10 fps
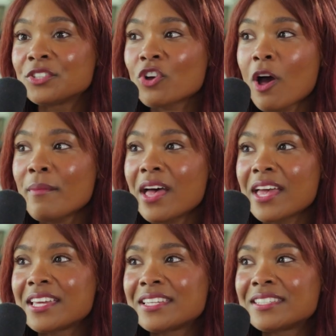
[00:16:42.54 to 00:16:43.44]
Trauma
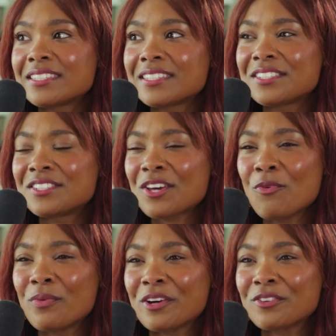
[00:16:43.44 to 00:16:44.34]
is so
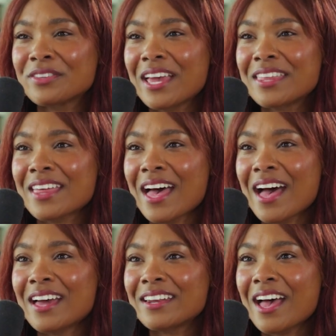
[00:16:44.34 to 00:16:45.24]
weird like
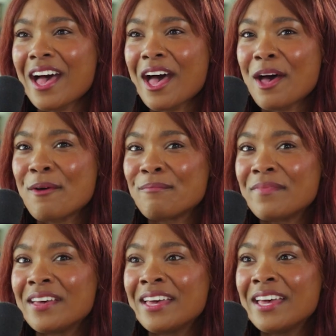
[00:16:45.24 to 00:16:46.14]
that.
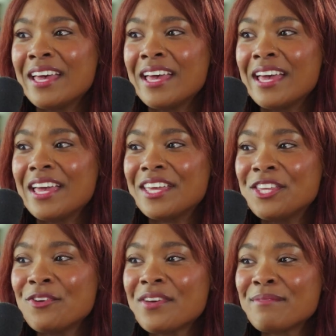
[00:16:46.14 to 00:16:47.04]

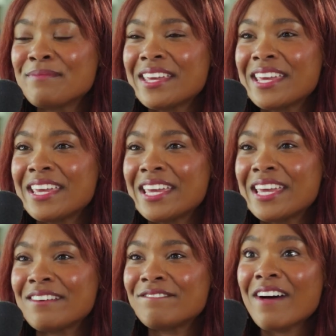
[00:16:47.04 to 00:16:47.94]
You can
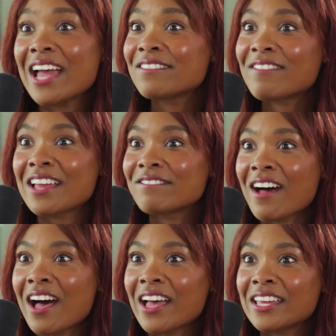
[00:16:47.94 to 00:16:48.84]
be fine,
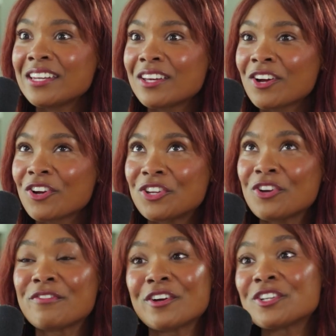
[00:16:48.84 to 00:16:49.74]
or
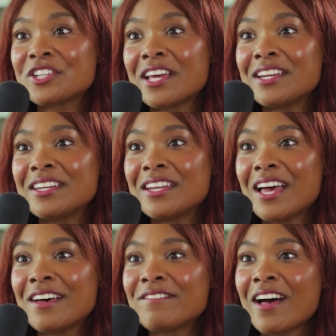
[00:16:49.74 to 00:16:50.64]
your version
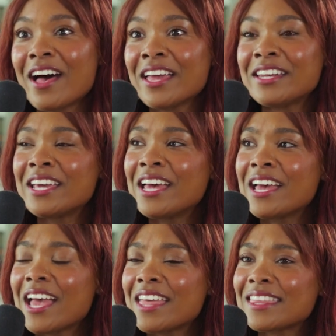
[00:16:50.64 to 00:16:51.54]
of fine.
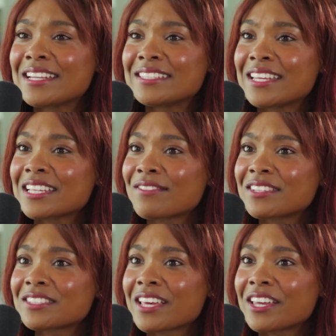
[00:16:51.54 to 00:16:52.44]
Mm-hmm. And then 6
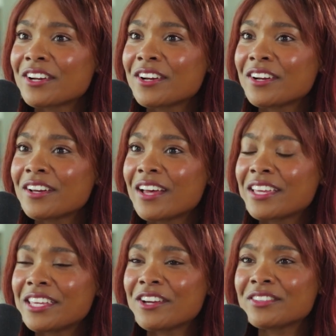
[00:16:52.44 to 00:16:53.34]
months later, a
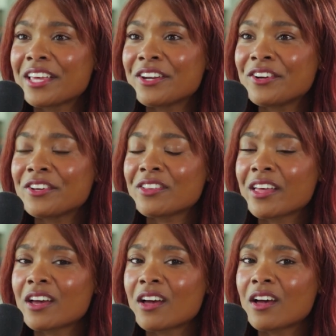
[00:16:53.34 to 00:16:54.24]
year later, you're
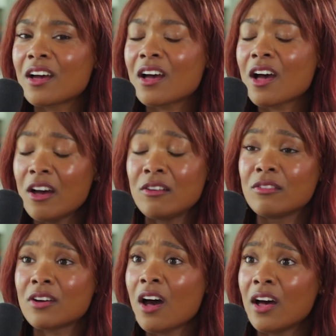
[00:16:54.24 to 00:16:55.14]
like, oh
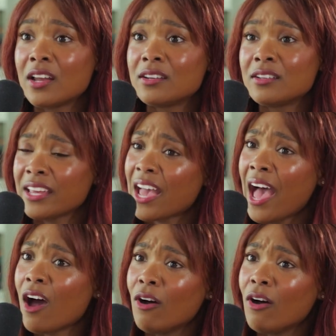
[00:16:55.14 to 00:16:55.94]
God, like, ow.